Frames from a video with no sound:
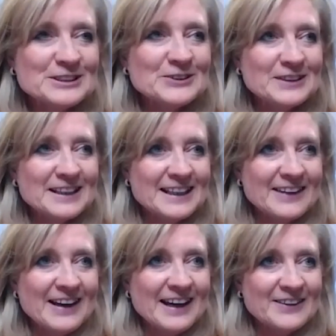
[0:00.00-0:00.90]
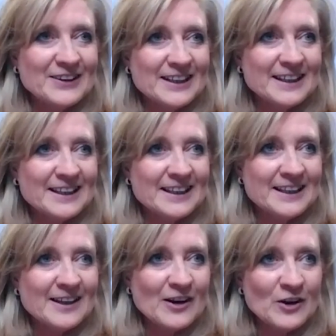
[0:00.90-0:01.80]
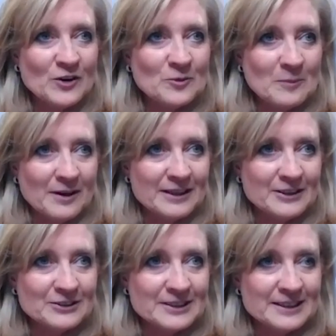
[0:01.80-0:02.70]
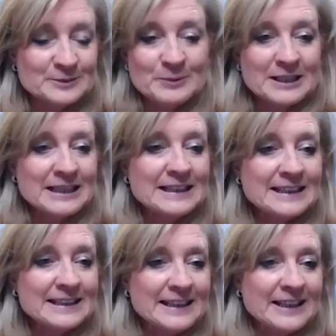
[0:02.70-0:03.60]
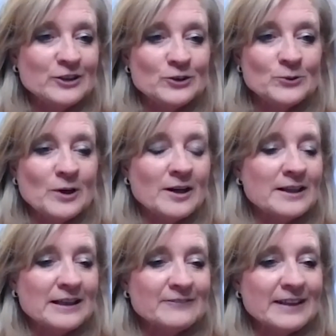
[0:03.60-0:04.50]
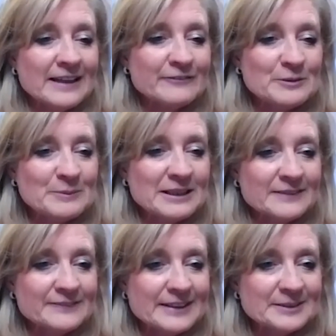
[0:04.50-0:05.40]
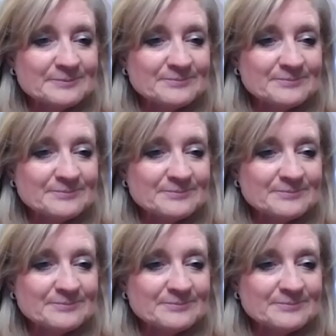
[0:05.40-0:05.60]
looking at that and thinking, oh my goodness, but clearly you are loving every minute of it.